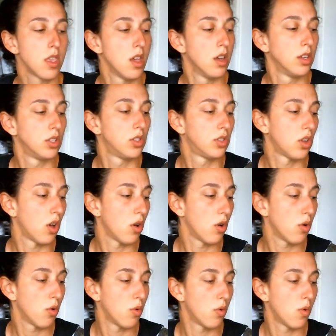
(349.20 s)

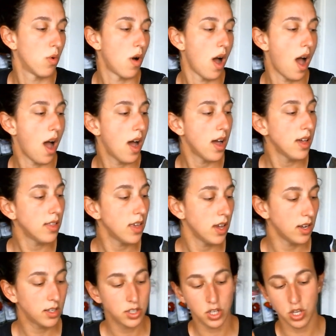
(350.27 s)
So I
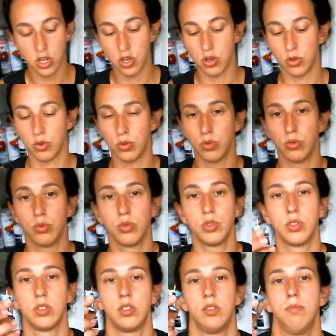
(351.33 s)
like to
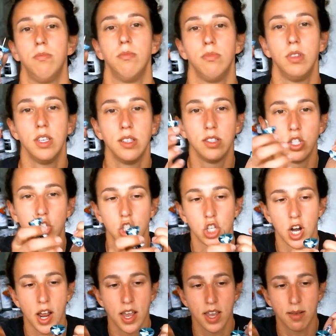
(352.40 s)
use these
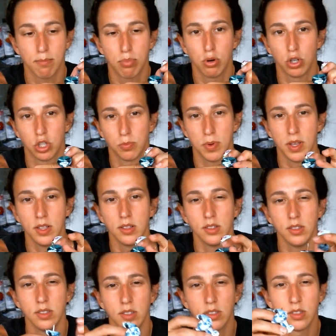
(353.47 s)
giant push
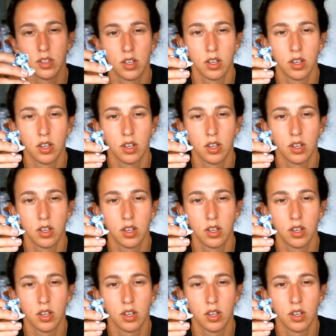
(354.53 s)
pins